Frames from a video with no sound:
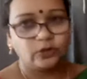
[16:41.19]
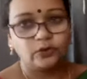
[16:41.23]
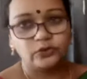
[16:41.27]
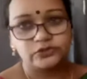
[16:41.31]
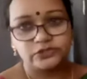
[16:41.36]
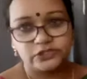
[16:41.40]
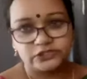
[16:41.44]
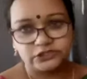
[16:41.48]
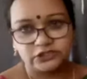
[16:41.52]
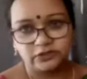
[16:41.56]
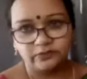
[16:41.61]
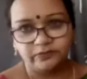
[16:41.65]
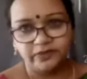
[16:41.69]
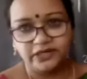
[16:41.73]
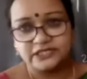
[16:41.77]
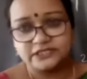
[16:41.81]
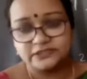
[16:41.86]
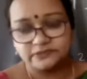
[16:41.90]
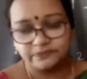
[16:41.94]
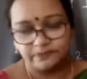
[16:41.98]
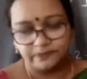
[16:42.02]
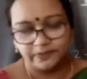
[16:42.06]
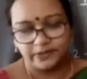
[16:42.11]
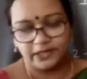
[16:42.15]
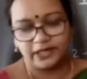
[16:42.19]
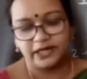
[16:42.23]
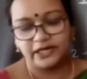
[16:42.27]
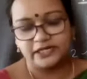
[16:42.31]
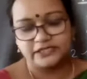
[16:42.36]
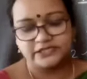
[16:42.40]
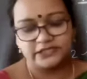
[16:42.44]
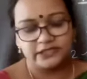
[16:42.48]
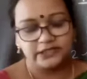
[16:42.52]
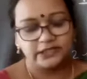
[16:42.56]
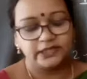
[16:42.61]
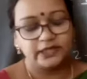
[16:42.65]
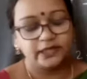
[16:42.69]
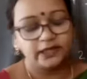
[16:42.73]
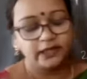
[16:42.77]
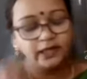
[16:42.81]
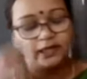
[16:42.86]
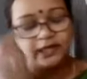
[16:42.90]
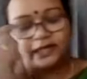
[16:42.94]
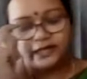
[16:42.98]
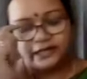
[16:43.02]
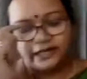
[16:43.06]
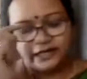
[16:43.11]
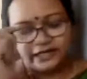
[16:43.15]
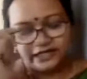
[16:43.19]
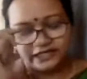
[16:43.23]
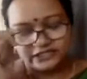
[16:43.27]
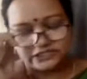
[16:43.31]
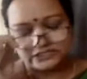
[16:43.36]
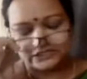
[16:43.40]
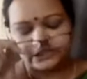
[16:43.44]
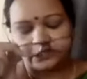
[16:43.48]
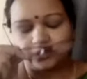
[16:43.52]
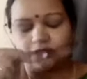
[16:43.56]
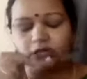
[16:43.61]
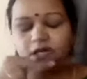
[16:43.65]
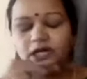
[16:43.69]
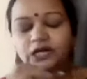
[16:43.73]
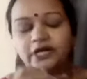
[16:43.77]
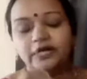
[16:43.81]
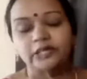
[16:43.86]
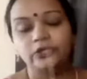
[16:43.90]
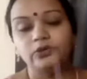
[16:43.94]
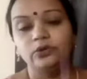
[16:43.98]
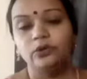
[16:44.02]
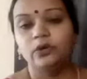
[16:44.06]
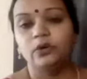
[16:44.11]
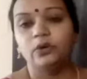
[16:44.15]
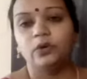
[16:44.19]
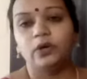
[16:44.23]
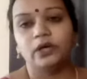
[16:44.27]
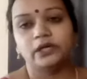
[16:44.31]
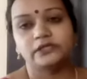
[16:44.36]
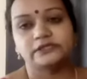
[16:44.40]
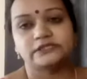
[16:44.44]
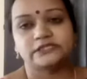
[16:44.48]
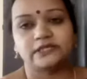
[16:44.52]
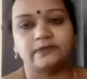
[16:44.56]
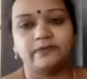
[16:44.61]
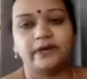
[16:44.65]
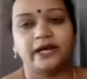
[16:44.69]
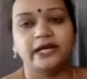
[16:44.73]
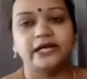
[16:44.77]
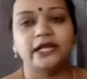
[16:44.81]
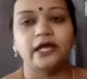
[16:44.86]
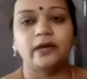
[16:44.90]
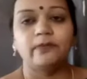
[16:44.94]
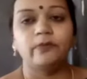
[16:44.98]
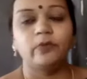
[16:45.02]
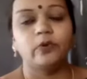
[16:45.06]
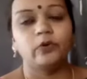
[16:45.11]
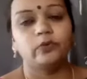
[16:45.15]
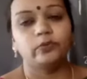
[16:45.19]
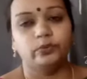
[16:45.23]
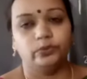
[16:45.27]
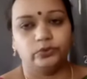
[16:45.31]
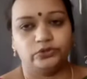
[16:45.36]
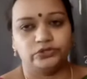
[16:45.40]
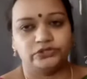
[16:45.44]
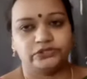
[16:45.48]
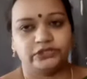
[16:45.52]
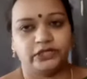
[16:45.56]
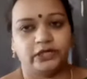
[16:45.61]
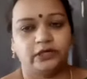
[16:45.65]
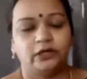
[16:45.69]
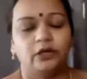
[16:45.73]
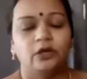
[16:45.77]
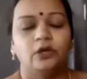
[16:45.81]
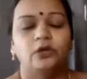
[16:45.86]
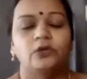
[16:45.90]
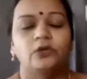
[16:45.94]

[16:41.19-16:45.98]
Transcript: Ecosystem means balance in the nature. Already you know some idea about food chain.